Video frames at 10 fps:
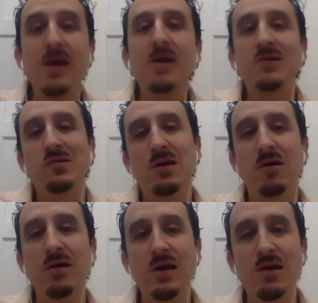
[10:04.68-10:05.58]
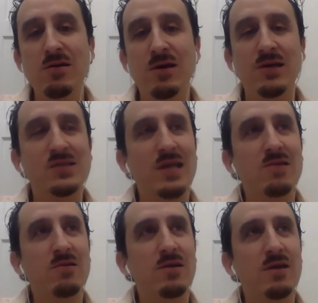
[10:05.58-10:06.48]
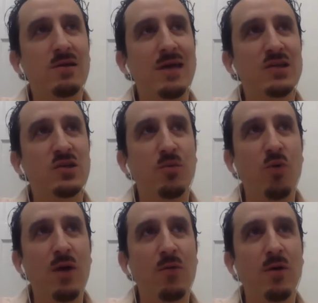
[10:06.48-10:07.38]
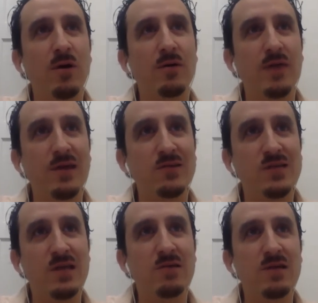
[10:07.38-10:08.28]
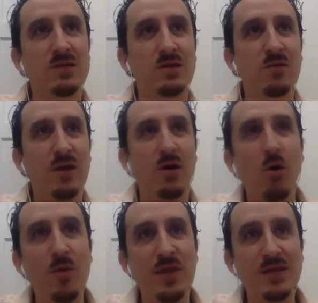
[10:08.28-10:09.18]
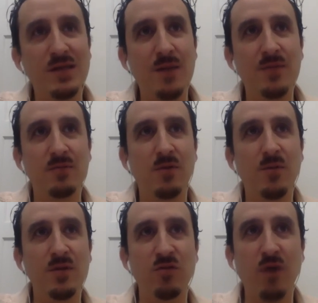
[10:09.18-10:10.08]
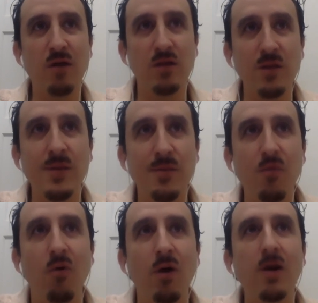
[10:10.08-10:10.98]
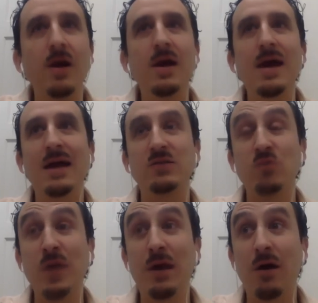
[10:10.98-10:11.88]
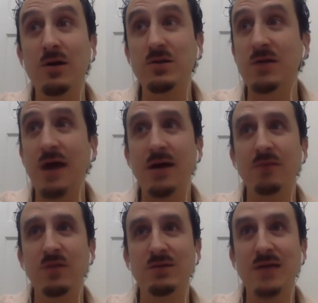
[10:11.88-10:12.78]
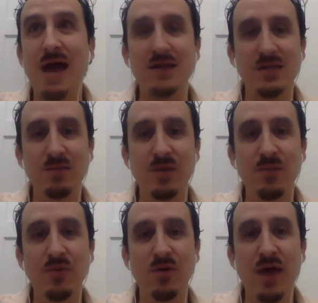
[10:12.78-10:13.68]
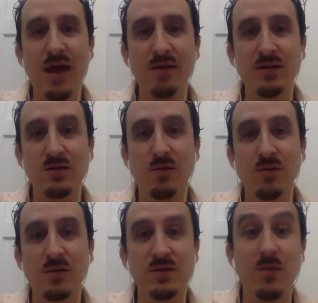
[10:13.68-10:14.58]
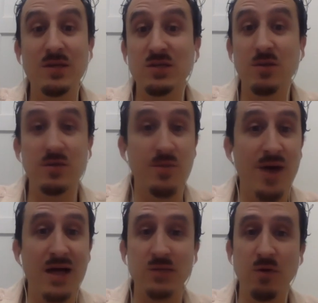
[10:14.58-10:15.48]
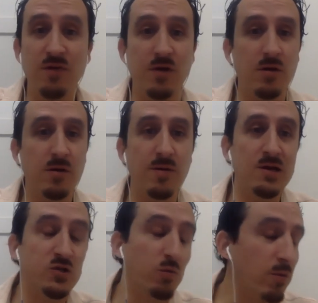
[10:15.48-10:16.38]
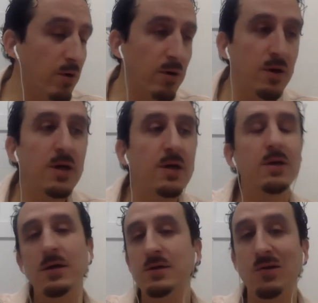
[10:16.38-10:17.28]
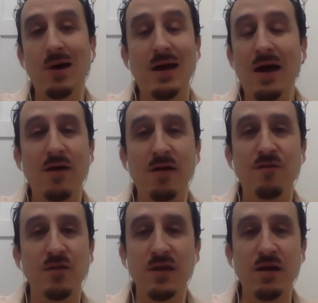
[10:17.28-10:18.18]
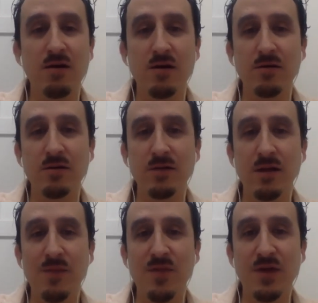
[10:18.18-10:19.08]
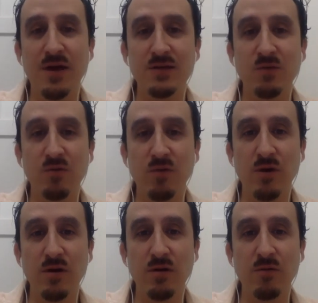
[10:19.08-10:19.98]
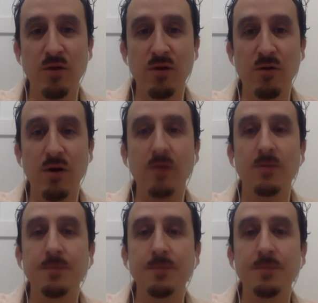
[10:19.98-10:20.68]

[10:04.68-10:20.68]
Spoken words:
So because then you get to a point where, like you said, you want to open things up and open the throttle a little bit more. And it's really hard to do that without taxing people. And it's, in some ways, it's almost impossible if the communities are rural. So I fully hear you and empathize with where you are.